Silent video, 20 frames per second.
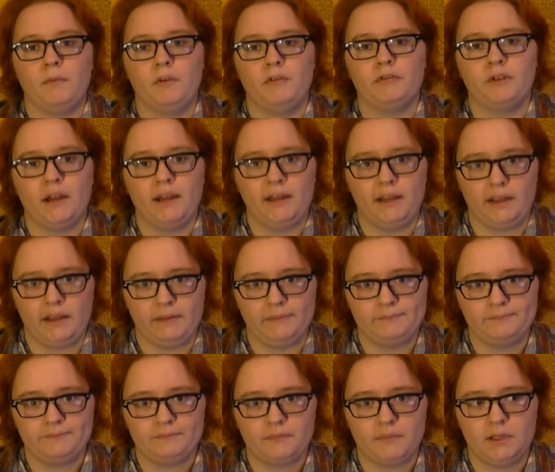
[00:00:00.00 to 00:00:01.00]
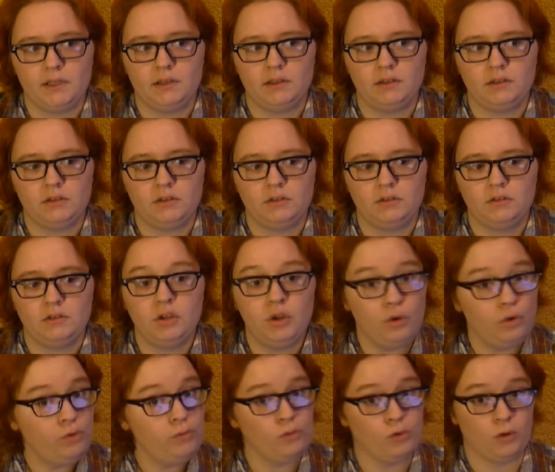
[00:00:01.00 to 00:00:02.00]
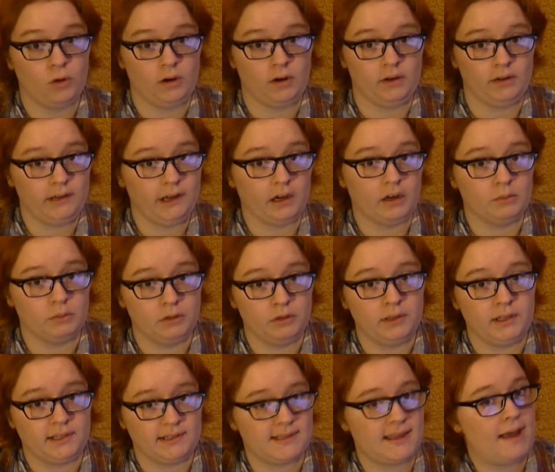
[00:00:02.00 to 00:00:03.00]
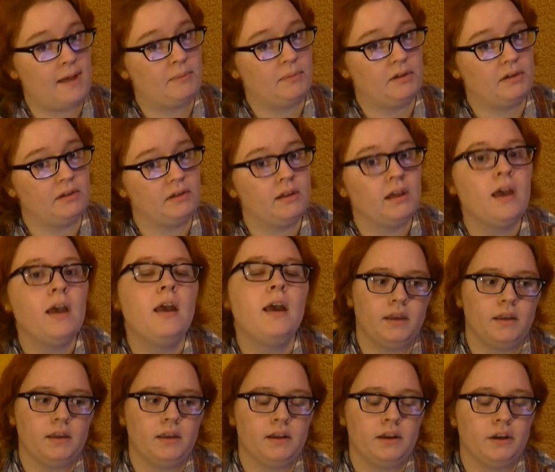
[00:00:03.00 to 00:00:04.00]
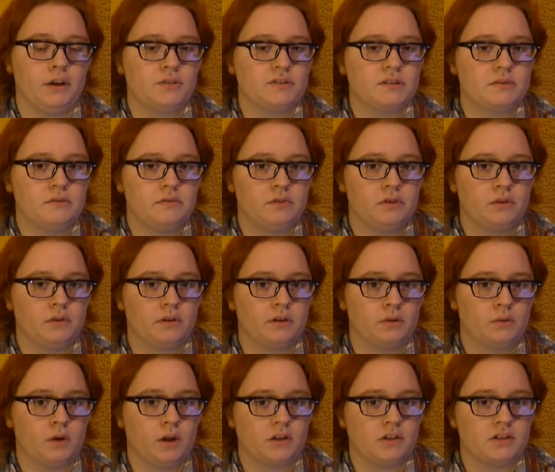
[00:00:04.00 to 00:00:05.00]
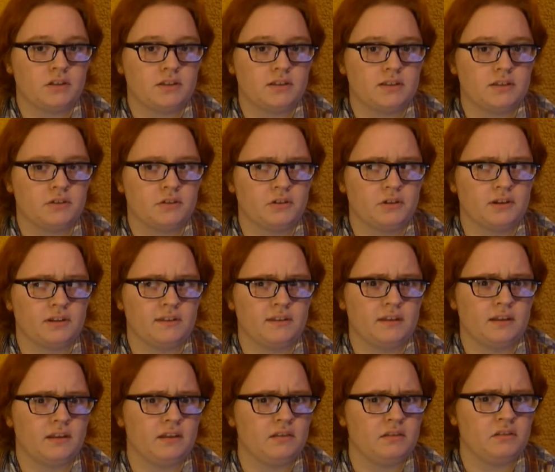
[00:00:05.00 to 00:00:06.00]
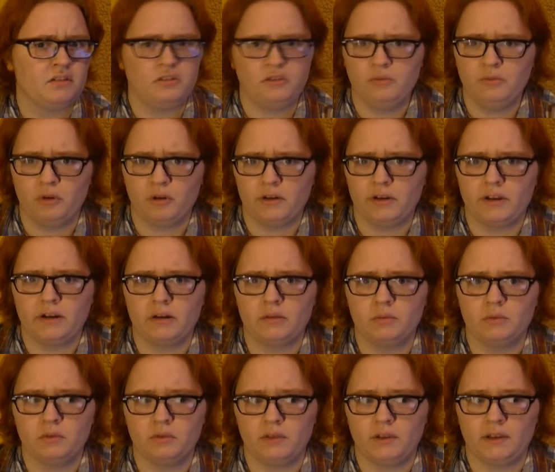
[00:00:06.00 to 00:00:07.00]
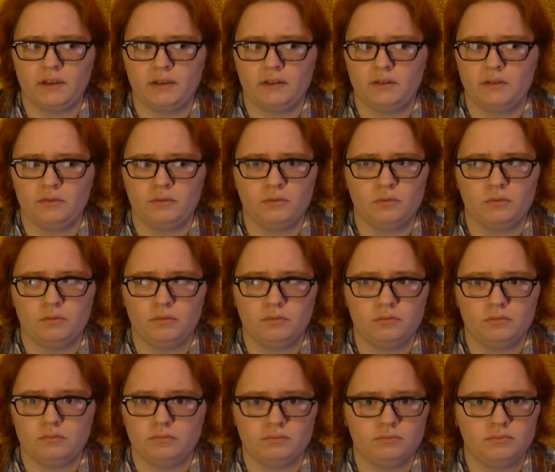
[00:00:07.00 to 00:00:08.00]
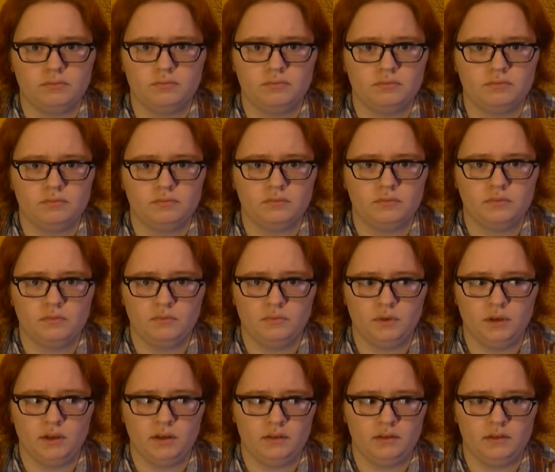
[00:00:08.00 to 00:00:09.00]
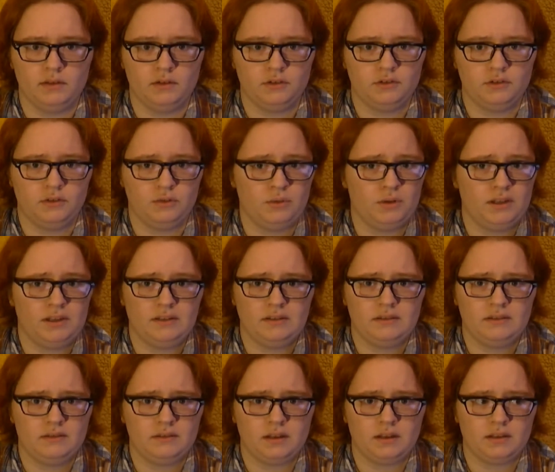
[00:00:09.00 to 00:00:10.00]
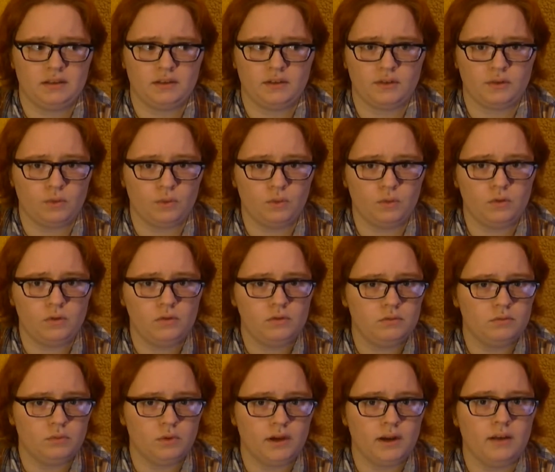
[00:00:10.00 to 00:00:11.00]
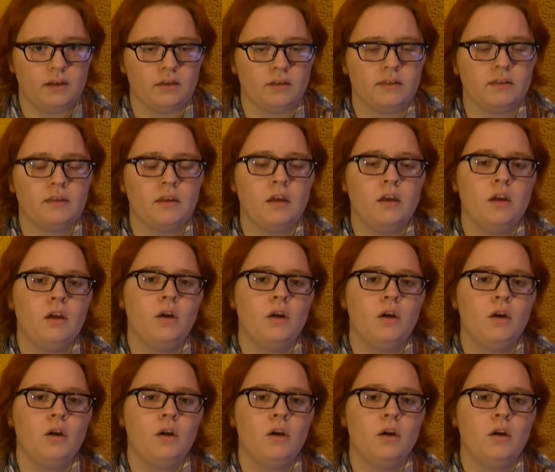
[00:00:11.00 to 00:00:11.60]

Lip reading: Friday, 2 more terrible things happened. And I know some of you are going to watch this and you're going to say, 2 more terrible things? What, the shooting at the school? What else?